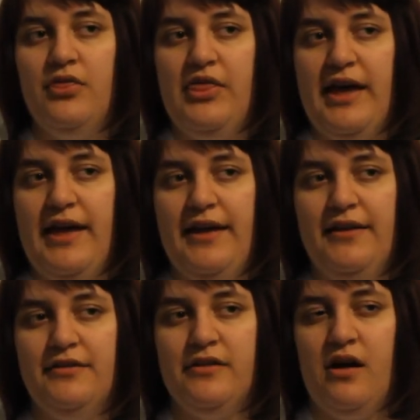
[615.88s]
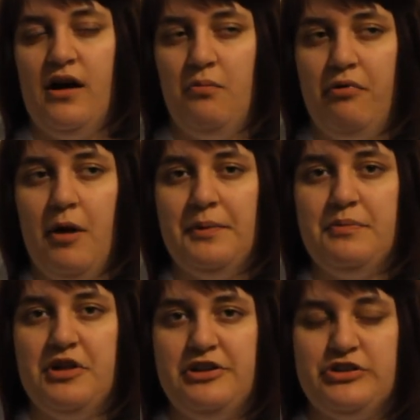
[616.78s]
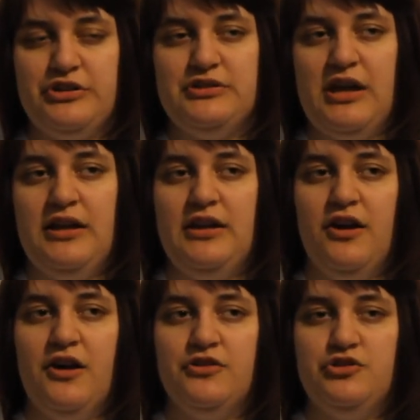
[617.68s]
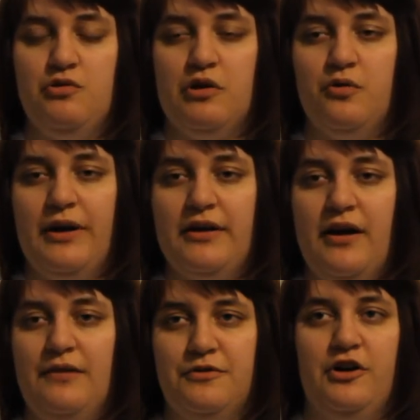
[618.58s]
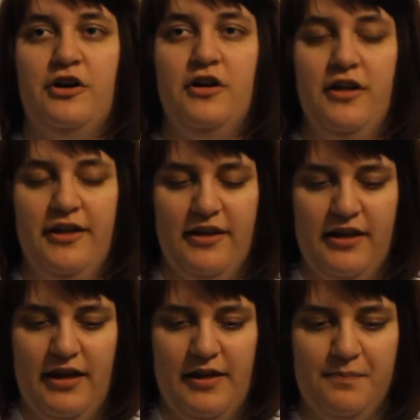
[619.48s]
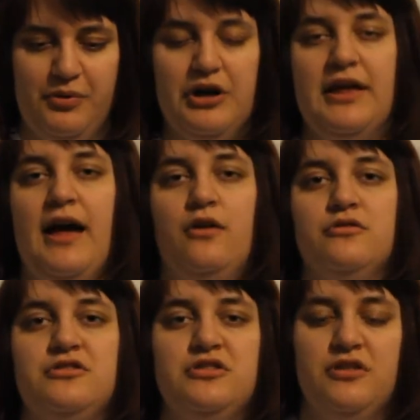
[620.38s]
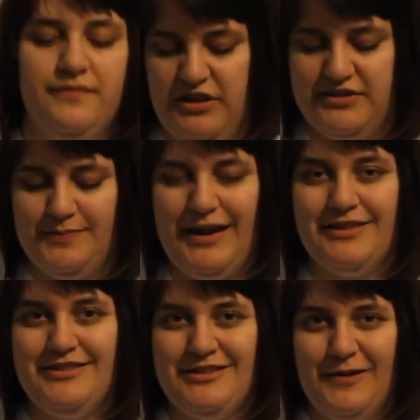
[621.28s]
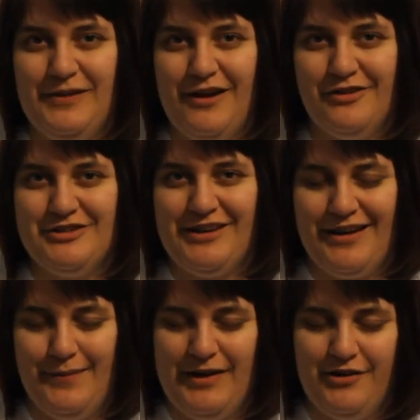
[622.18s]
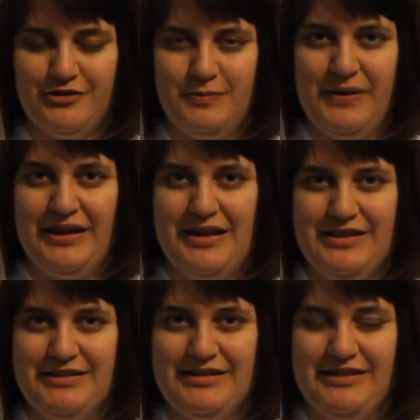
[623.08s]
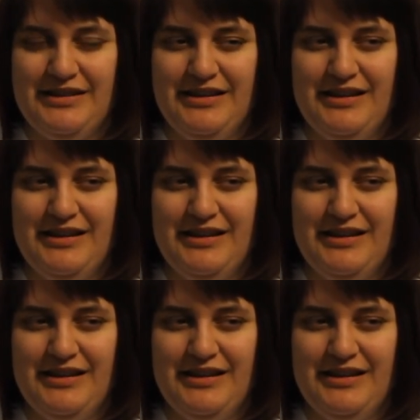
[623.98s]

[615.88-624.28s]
then I'll probably just sit here, do a quick cover, and put it out. Expect some covers to come out, because